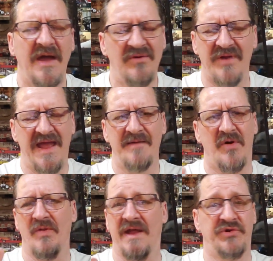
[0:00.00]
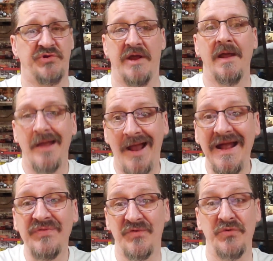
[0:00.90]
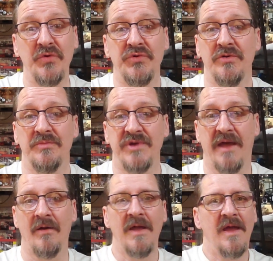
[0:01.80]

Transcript: I don't have all that shit. I got this YouTube channel.